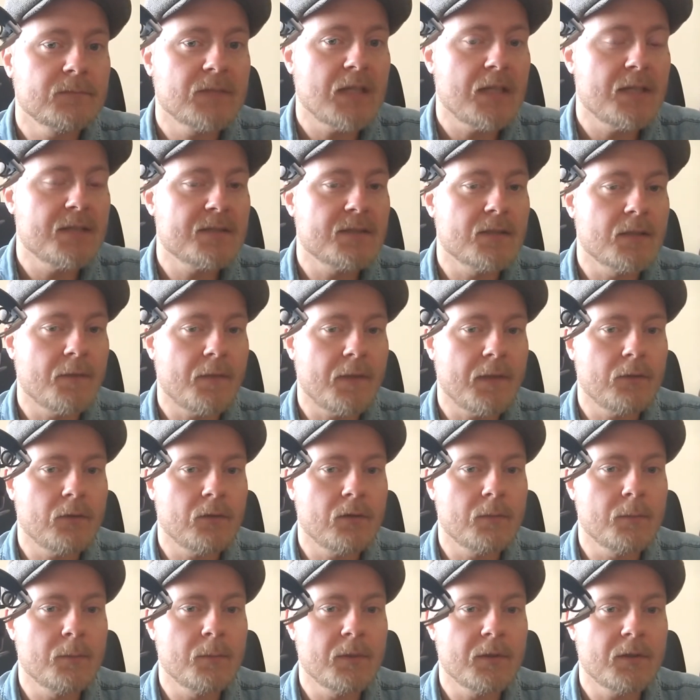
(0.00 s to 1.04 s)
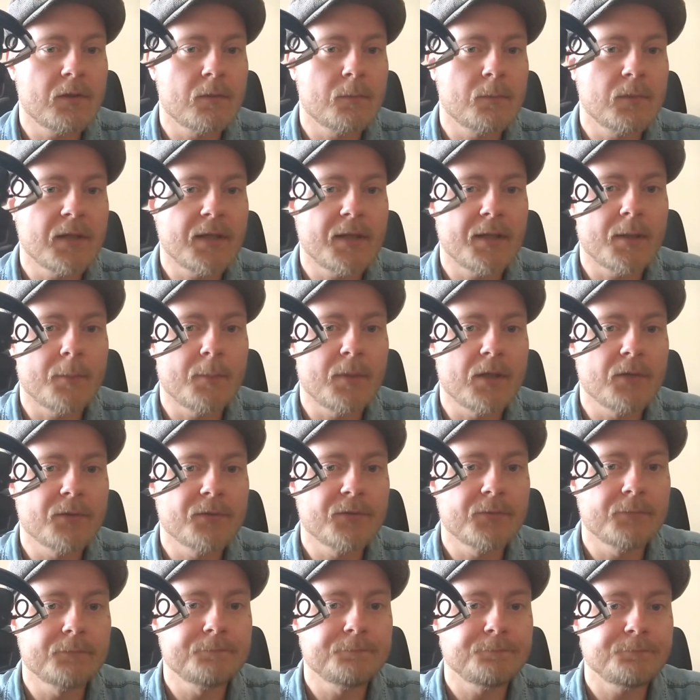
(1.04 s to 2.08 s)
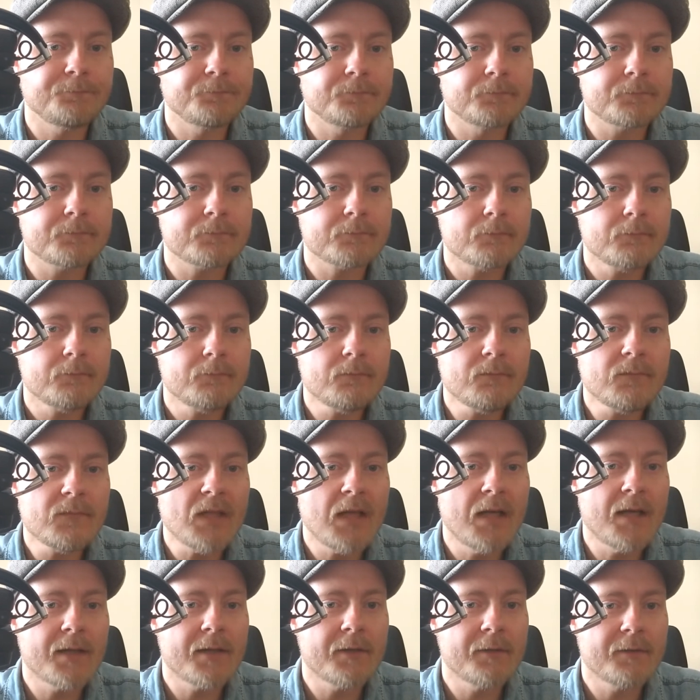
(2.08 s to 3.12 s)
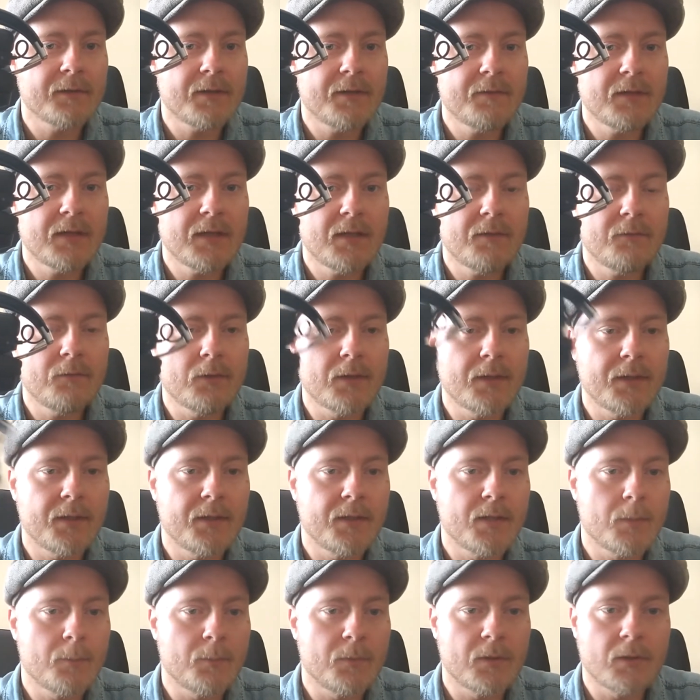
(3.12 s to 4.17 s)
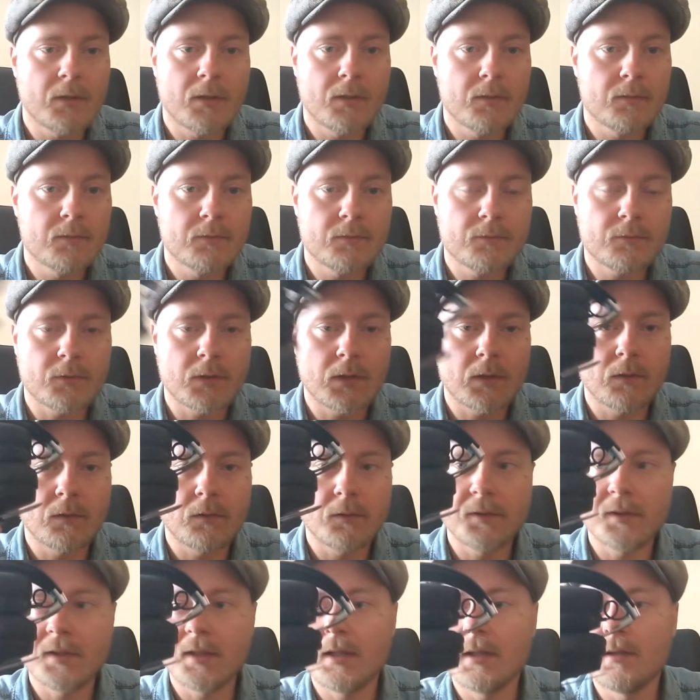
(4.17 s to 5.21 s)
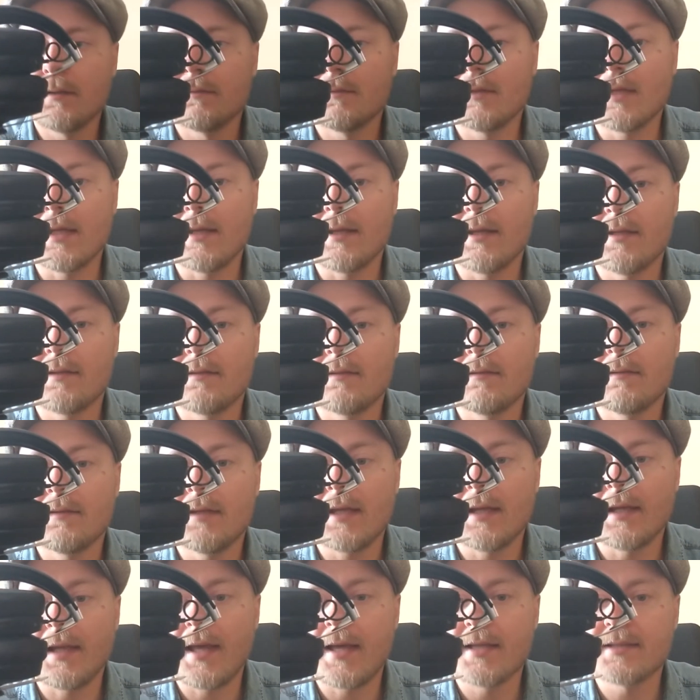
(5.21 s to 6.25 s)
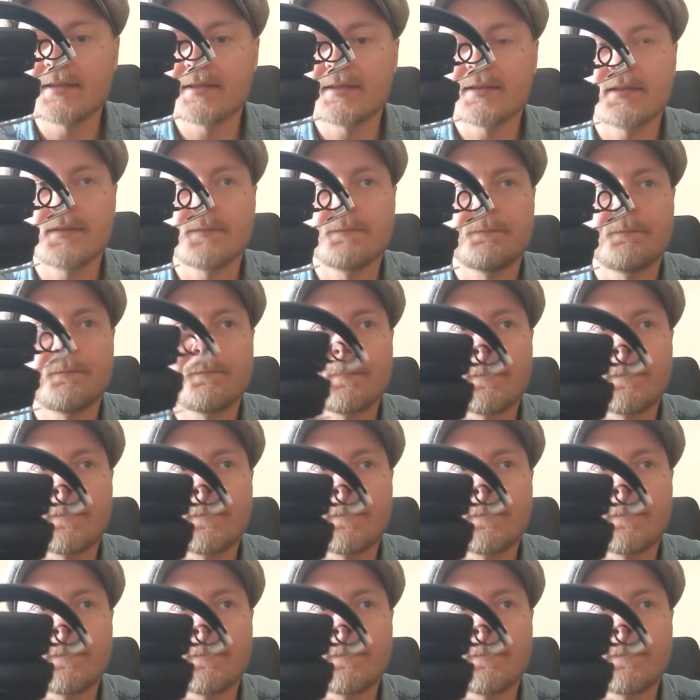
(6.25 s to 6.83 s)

It's nothing to complain about. I cannot even give you any number for how long they last.